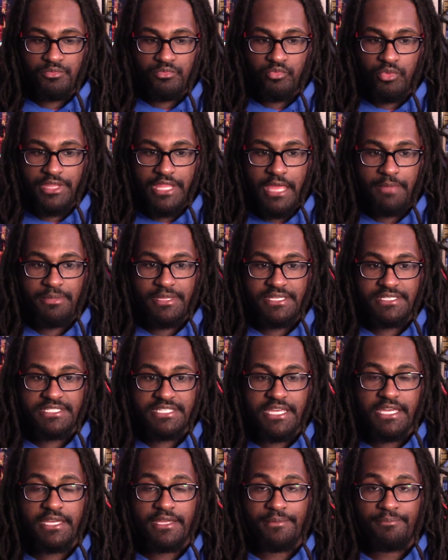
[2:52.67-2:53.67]
that being
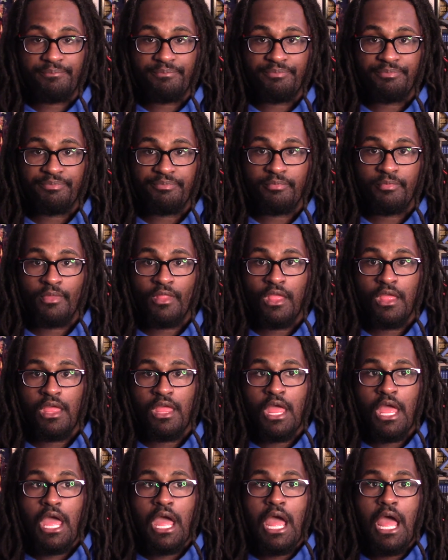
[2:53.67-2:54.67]
said,
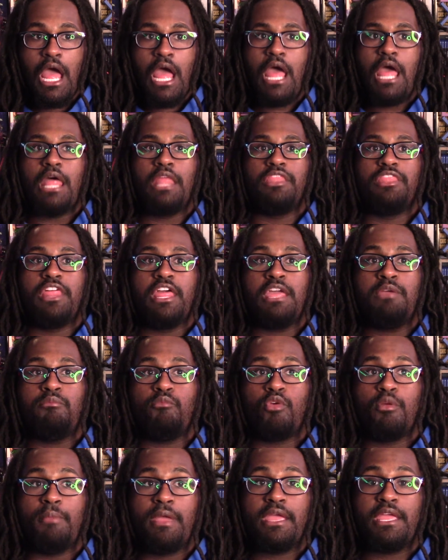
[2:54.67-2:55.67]
they
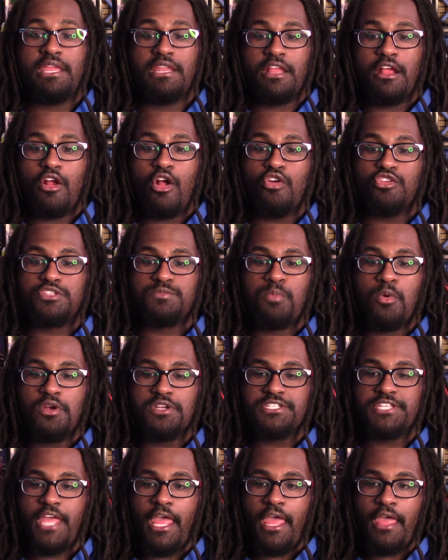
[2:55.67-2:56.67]
were making their own
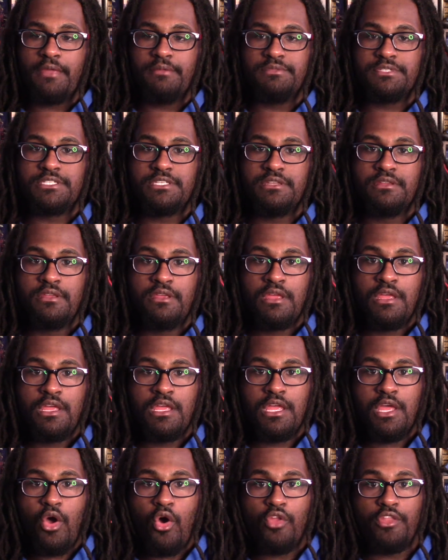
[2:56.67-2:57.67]
sports games
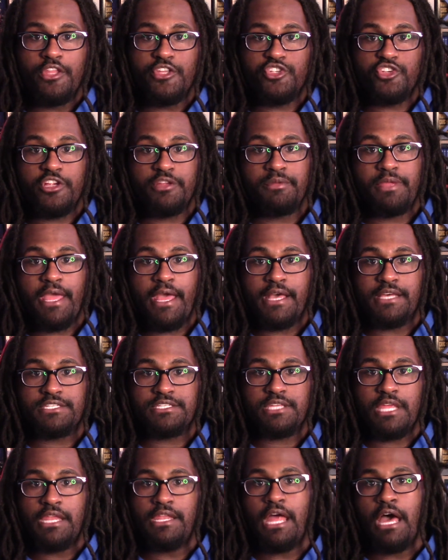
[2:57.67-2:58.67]
on the
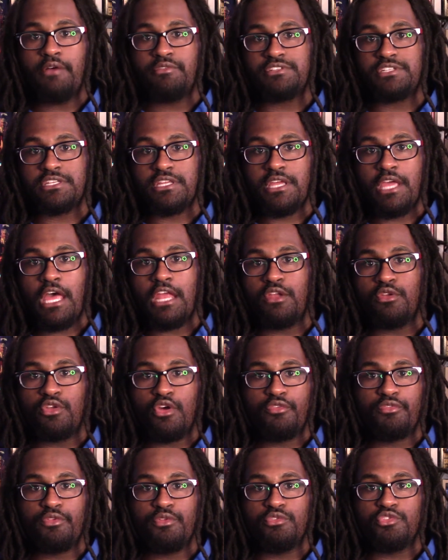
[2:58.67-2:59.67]
Dreamcast. And obviously, I don't know
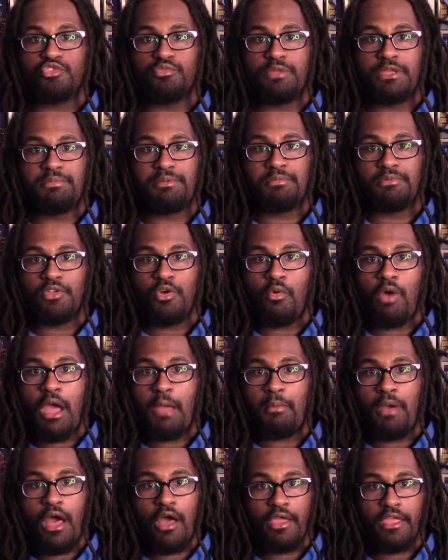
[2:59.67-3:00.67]
if too many people know why,
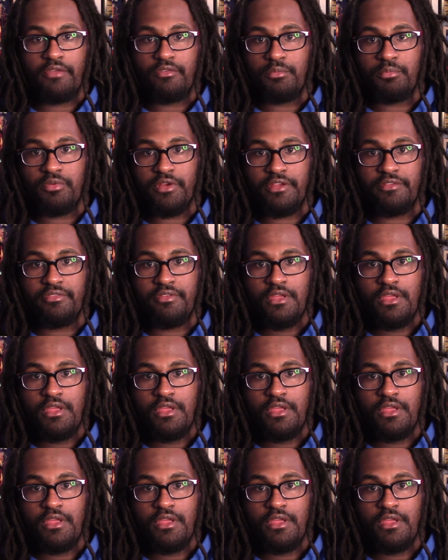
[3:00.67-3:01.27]
but I'll give a brief